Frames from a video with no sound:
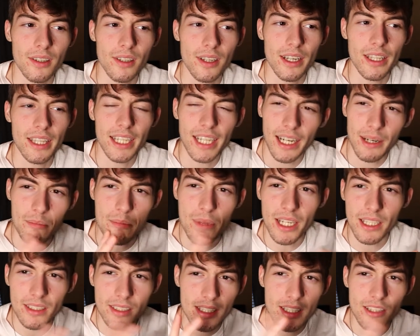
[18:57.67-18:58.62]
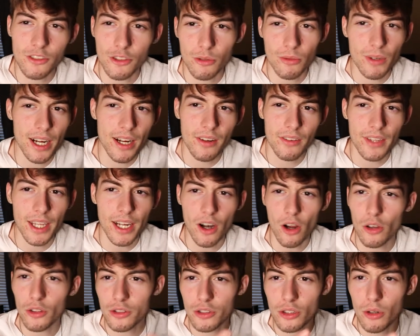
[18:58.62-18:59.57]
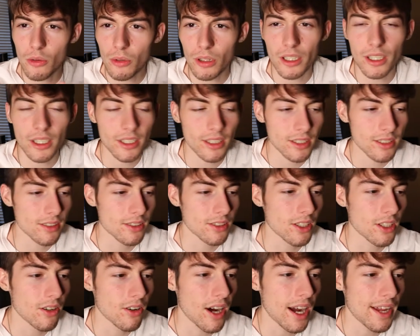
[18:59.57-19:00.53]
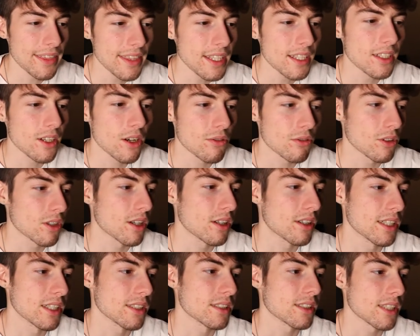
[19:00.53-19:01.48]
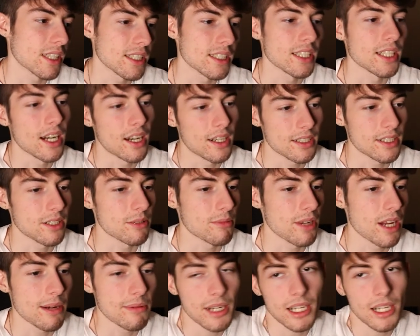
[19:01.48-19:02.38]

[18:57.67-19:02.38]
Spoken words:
and they kind of mixed things around that also worked. So I think overall it's a God tier map.